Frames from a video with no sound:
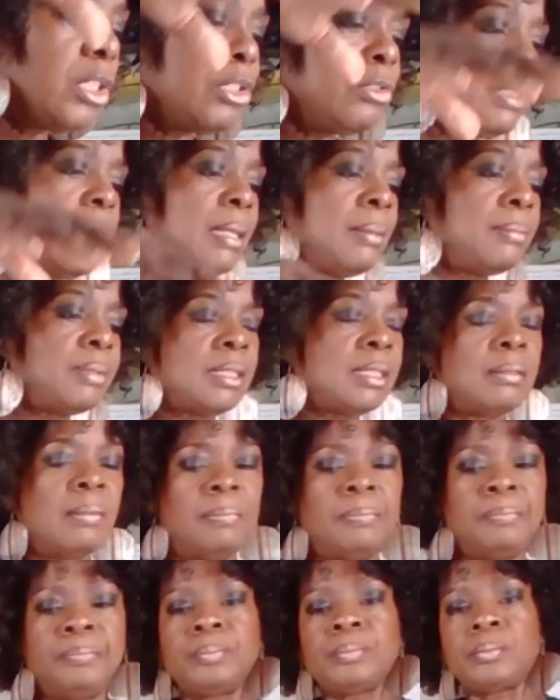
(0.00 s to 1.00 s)
cramps.
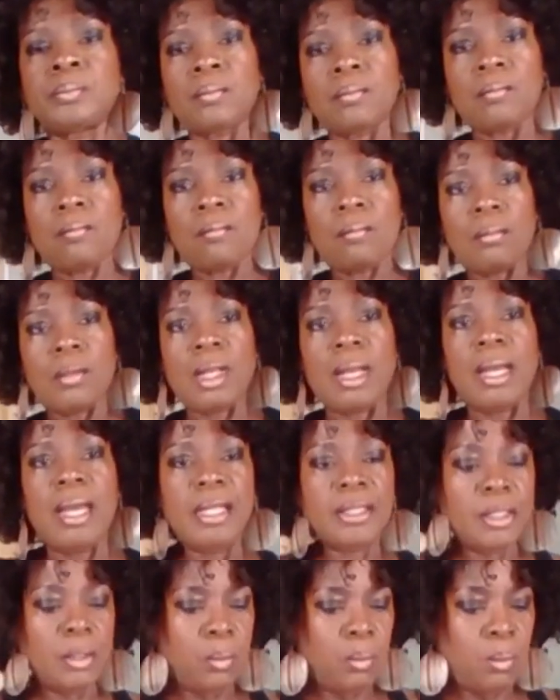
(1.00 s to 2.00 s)
I
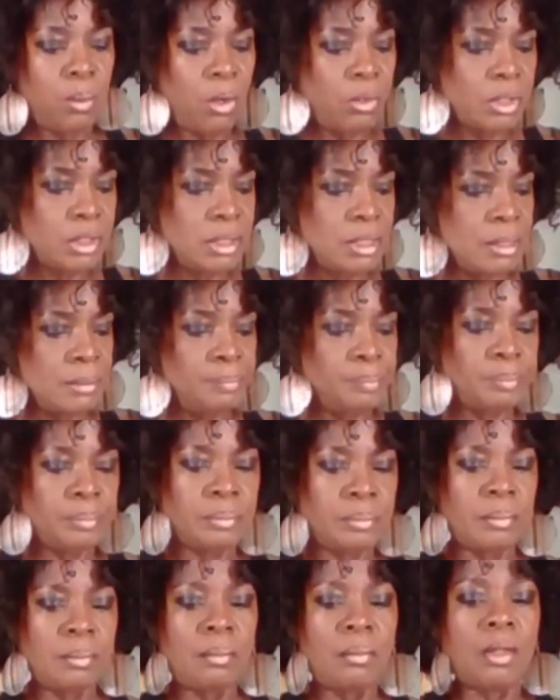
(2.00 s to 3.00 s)
had the worst
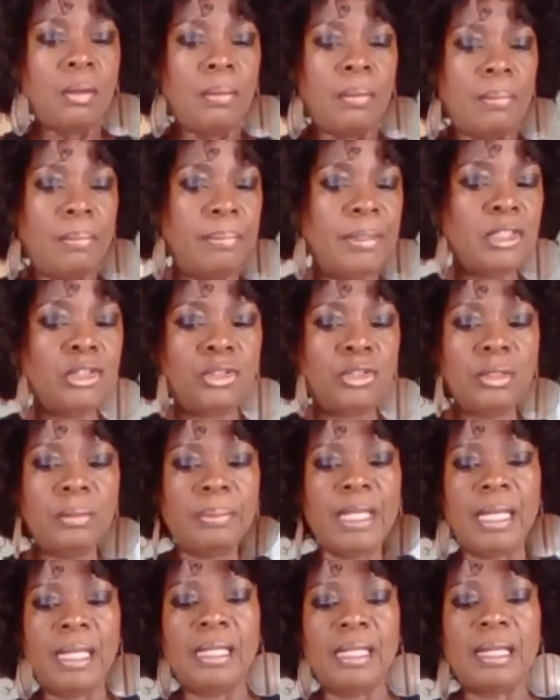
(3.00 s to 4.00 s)
menstrual
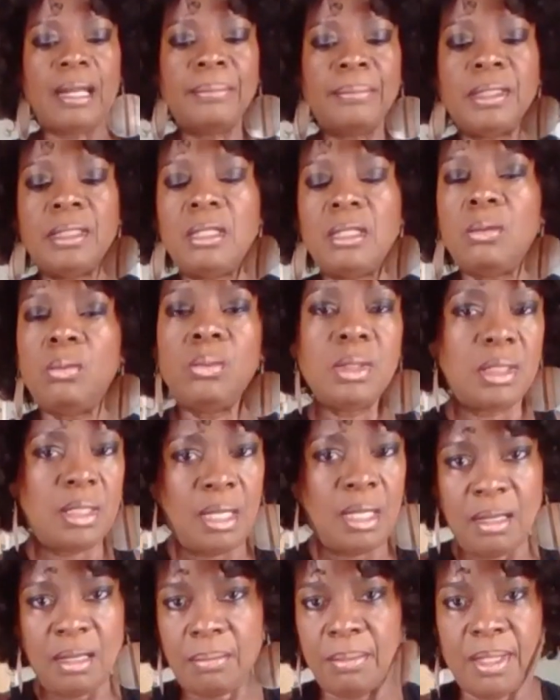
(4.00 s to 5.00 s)
pain. I mean, it would
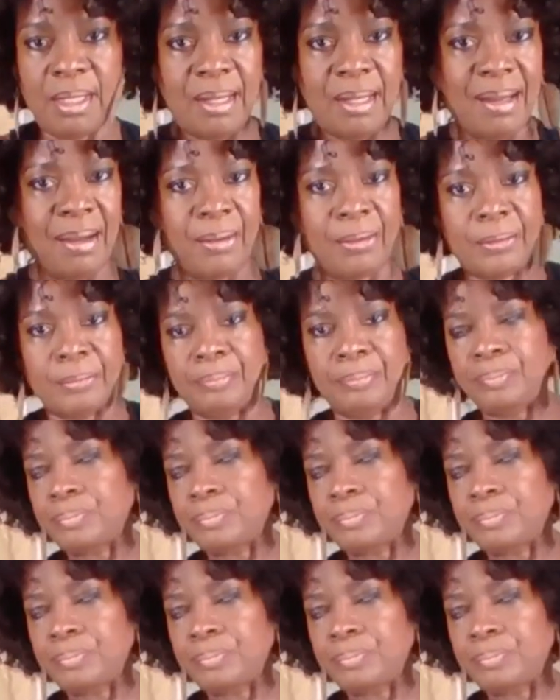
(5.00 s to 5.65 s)
take me out.